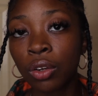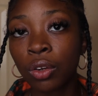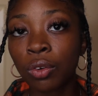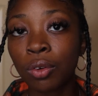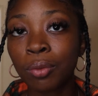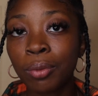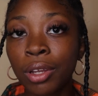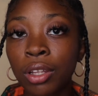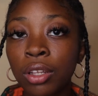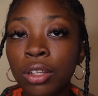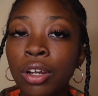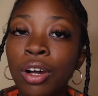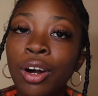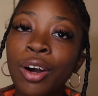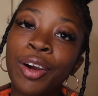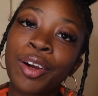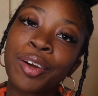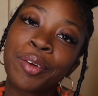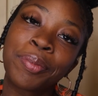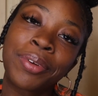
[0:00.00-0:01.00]
with my little
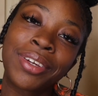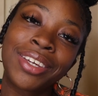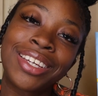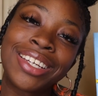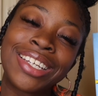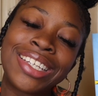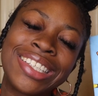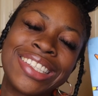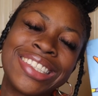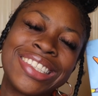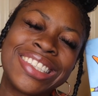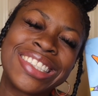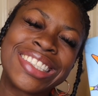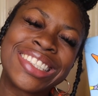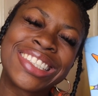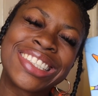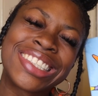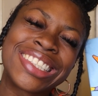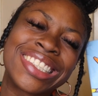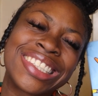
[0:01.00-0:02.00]
art piece.
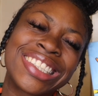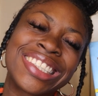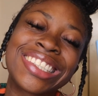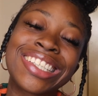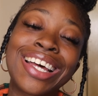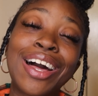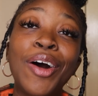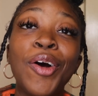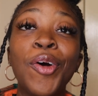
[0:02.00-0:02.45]
I